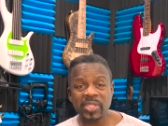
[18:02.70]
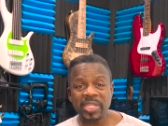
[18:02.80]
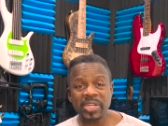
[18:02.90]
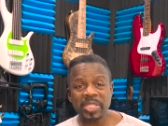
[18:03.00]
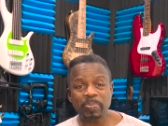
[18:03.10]

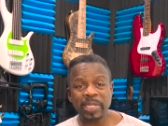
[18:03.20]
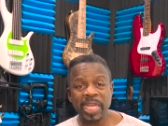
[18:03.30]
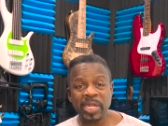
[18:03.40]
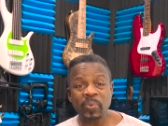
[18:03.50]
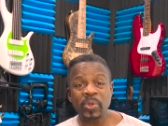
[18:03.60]
thing on the
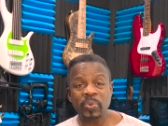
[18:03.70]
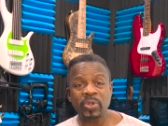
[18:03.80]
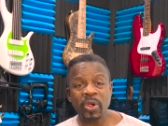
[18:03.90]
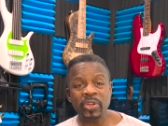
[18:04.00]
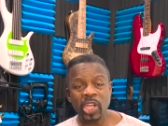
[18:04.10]
planet with
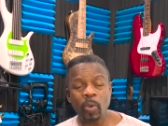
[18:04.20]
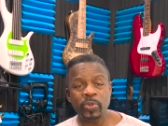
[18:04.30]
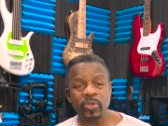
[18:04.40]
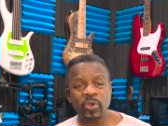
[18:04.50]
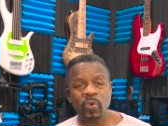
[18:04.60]
regard to
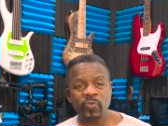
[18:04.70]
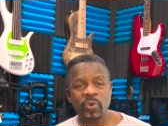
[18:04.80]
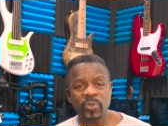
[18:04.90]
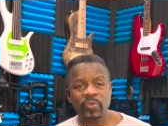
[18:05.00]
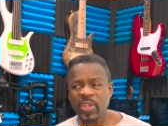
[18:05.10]
helping you go
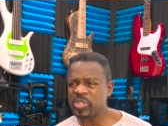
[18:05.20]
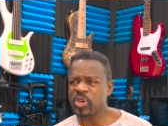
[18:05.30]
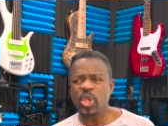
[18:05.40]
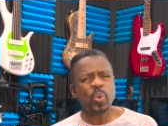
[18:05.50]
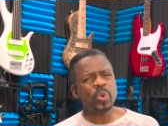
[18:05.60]
further
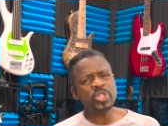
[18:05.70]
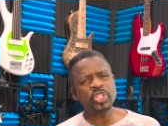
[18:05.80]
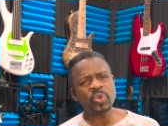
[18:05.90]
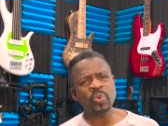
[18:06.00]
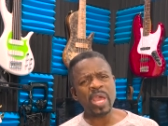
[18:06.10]
faster.
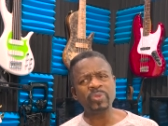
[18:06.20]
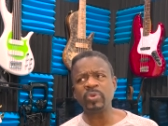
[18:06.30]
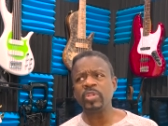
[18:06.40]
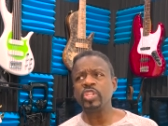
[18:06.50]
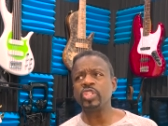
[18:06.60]
Wouldn't you
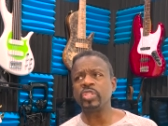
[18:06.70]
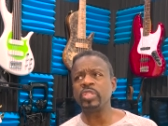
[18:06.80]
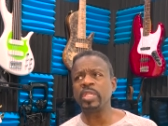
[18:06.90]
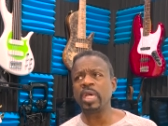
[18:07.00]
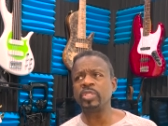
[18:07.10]
rather
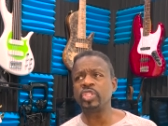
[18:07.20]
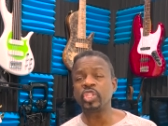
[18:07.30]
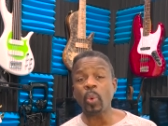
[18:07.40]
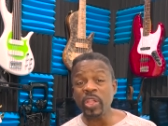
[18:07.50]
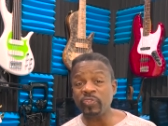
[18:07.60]
uh,
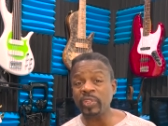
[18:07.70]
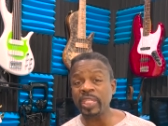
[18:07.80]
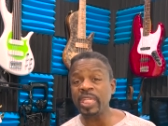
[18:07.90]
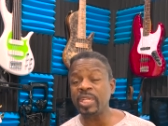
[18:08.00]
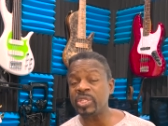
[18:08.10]

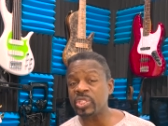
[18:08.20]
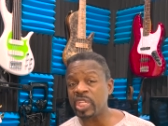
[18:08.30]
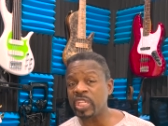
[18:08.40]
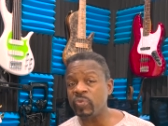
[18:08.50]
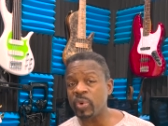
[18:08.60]
joyfully
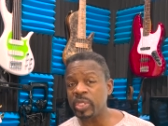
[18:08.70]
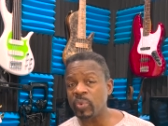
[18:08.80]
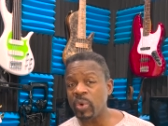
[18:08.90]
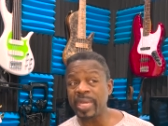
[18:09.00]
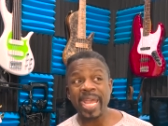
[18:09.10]
achieve what you
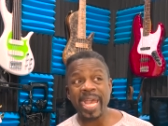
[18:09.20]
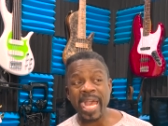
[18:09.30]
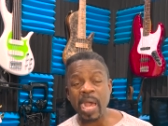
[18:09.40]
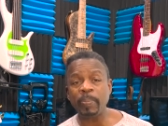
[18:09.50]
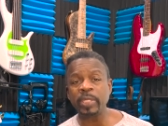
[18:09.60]
want,
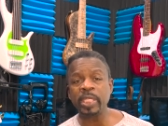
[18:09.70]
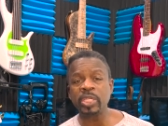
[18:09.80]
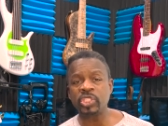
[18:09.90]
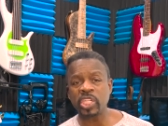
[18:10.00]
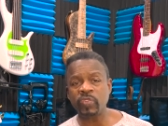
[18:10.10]
happily
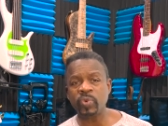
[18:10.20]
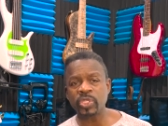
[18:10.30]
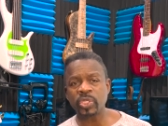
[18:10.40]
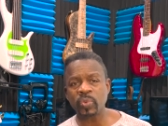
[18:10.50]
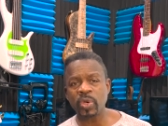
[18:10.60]
achieve
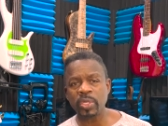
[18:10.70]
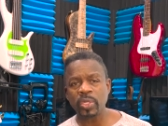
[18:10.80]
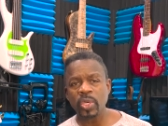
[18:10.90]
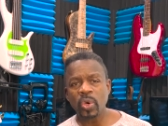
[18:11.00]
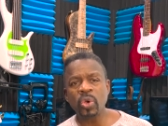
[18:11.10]
what you want,
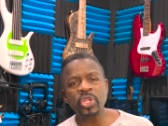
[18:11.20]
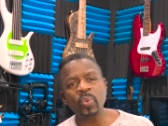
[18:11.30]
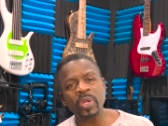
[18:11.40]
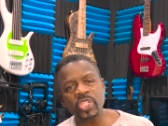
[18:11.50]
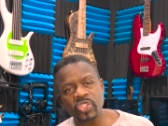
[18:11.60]
or do you
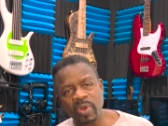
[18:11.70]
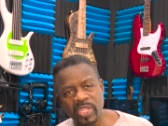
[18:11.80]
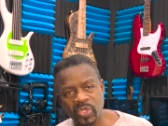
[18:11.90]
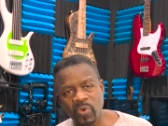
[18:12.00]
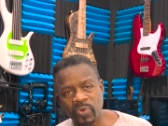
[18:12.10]
want to
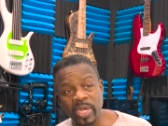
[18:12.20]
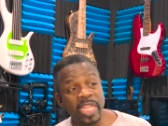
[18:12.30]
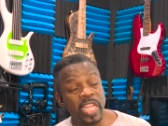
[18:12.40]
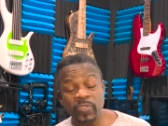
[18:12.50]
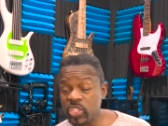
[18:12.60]
stress over it?
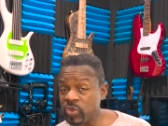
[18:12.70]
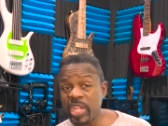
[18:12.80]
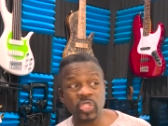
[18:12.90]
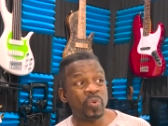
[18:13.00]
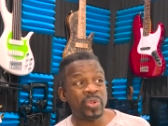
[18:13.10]
If you
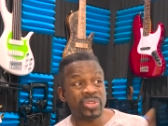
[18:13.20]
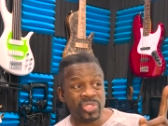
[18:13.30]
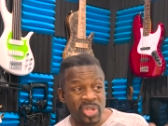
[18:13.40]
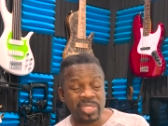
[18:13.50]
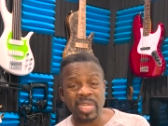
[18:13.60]
stress over it,
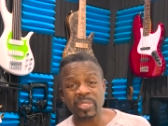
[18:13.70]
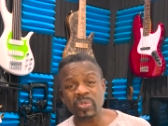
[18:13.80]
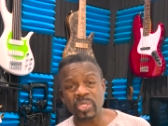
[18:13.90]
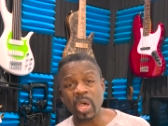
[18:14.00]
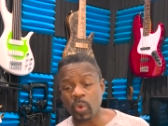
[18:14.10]
just like
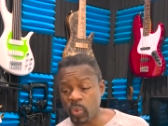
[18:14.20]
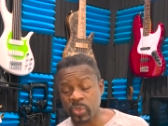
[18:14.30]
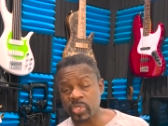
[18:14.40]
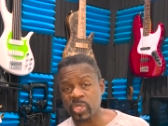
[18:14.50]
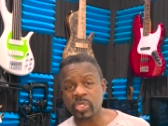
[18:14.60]
those dock
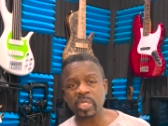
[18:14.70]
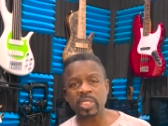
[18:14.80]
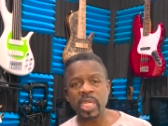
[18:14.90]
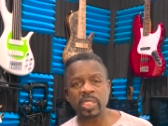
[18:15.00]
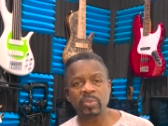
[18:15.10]
workers, it's going to
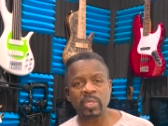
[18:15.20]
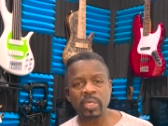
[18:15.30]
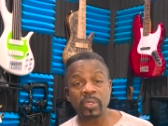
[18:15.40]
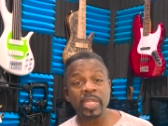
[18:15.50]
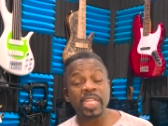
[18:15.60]
take you
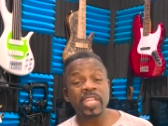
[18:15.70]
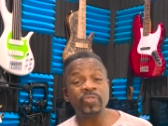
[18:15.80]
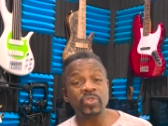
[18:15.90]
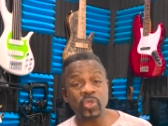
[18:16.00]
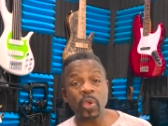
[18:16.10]
longer. If
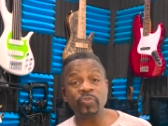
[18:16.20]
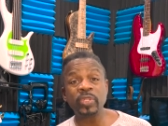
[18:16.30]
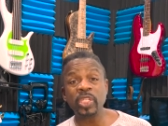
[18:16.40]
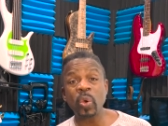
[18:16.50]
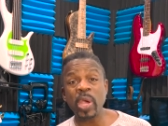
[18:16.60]
you
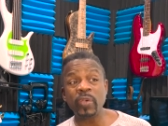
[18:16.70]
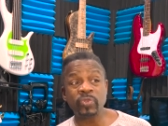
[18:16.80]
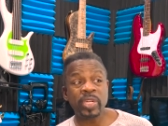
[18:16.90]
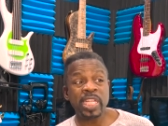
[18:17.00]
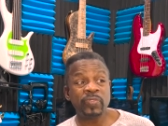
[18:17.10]
joyfully go
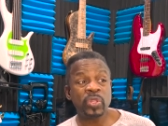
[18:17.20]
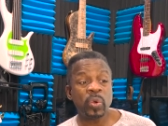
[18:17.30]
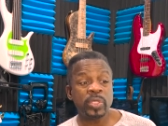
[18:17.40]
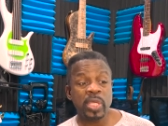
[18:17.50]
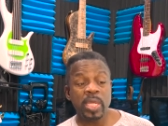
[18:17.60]
after it, even
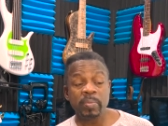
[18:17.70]
though it's